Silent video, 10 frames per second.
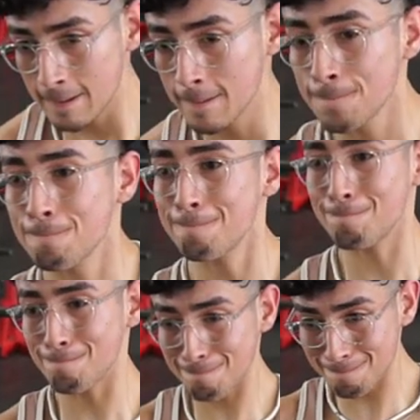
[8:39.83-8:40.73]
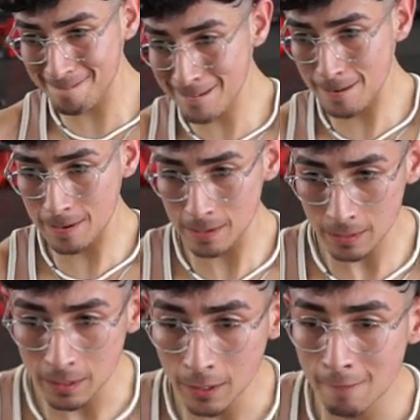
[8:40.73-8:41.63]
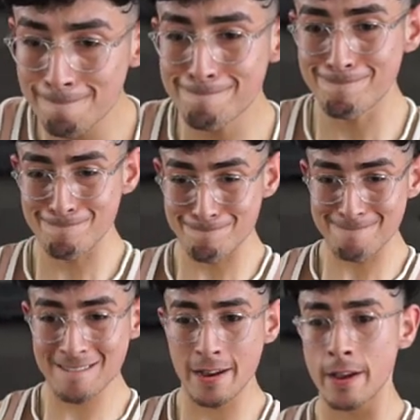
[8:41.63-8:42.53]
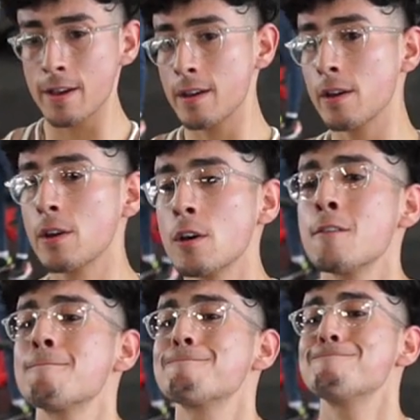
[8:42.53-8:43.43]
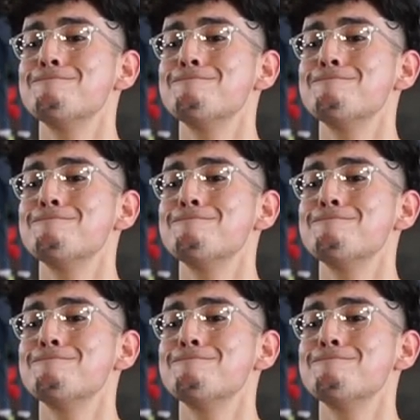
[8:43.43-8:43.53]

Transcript: as fuck every day. I think I see a UFO. Whoa,